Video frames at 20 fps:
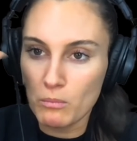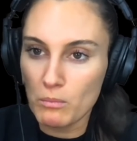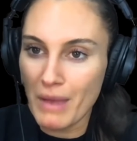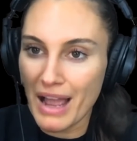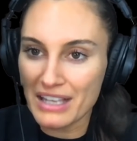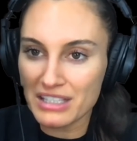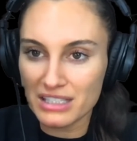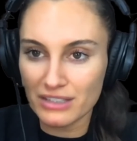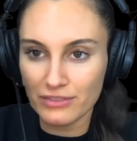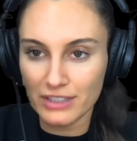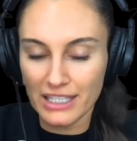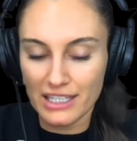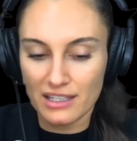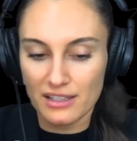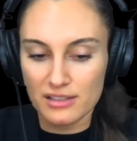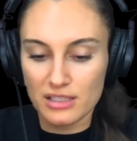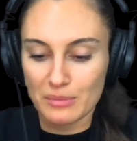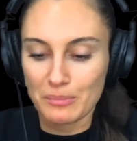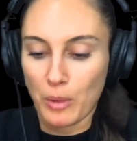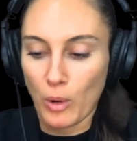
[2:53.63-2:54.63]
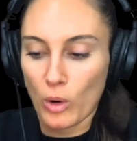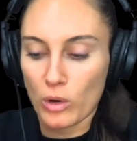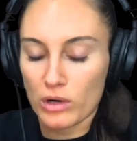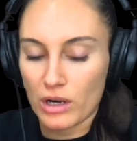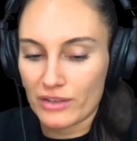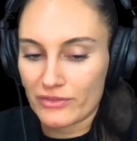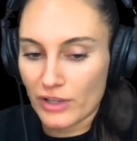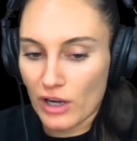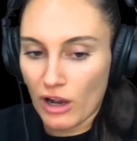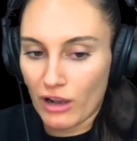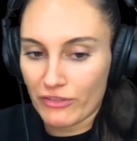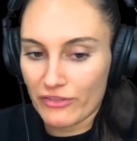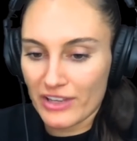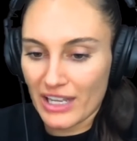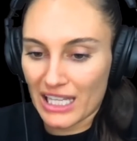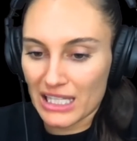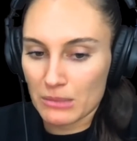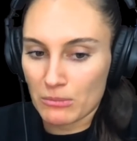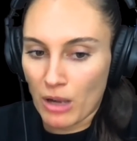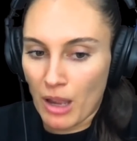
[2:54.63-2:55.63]
massively into pour over coffee
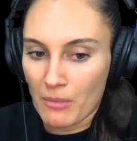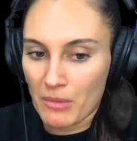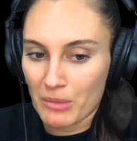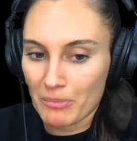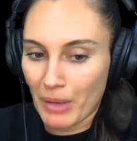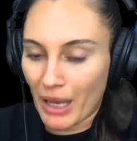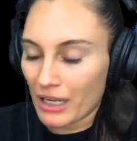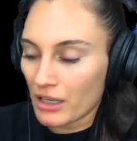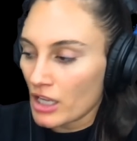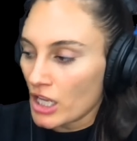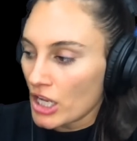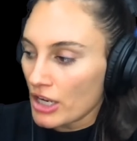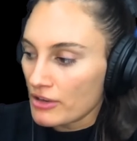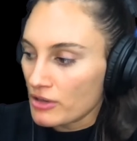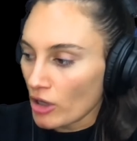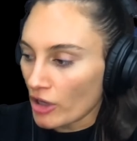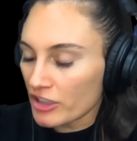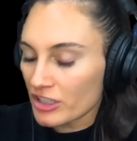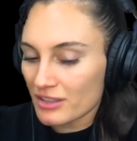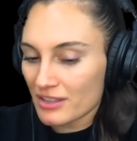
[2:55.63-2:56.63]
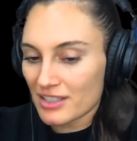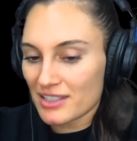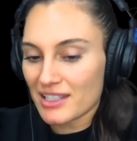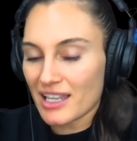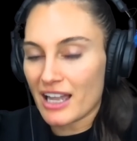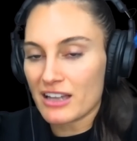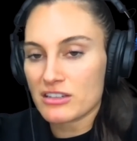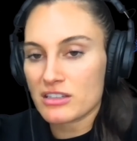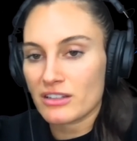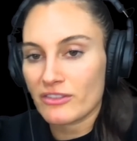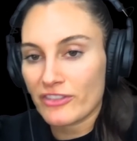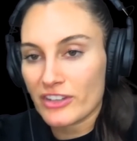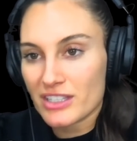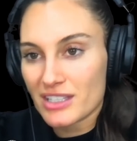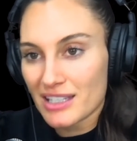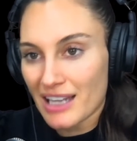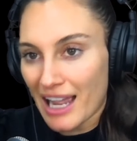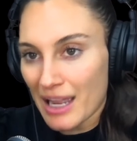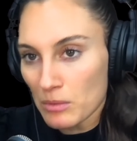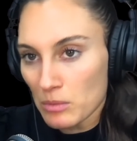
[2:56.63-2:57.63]
at the moment, but not a discussion for
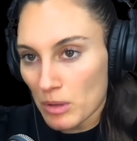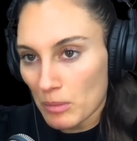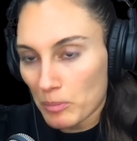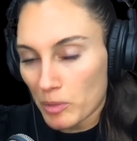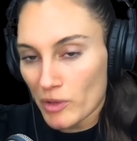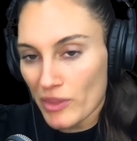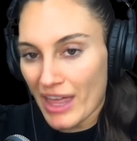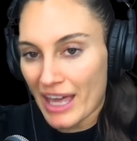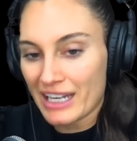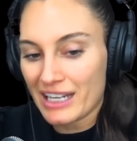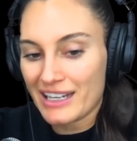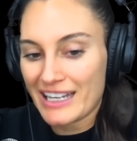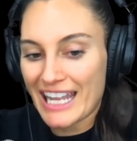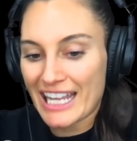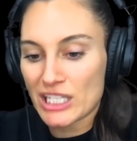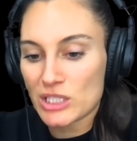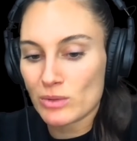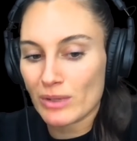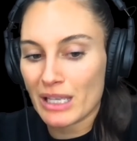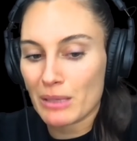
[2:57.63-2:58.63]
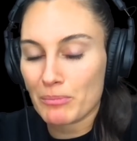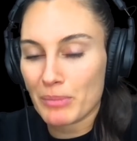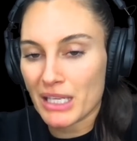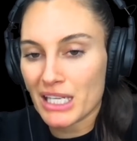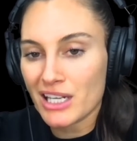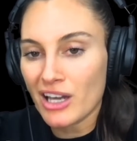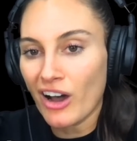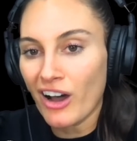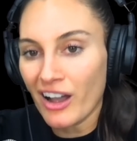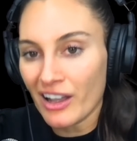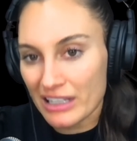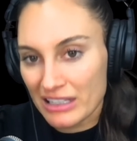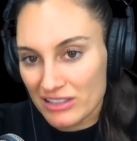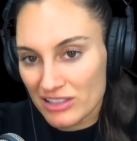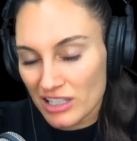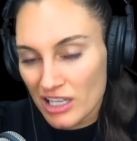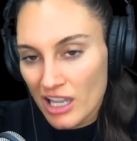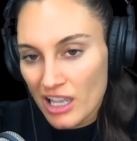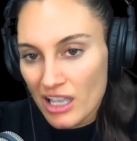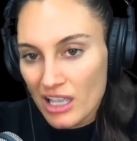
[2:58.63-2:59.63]
today. We'll put that in next week
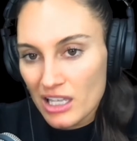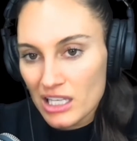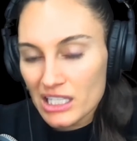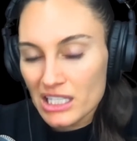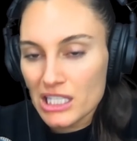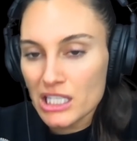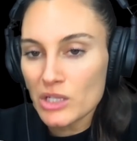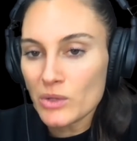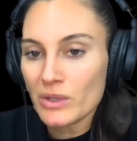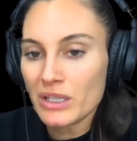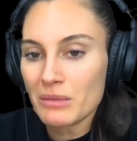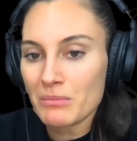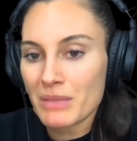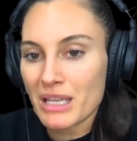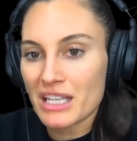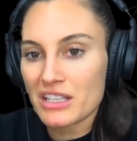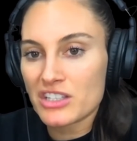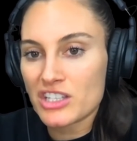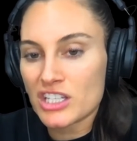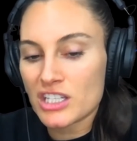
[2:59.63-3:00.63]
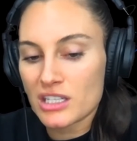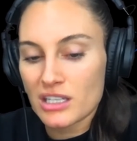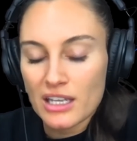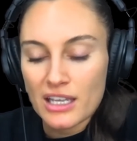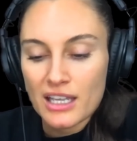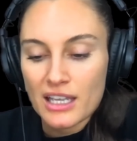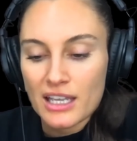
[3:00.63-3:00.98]
because you and Mitch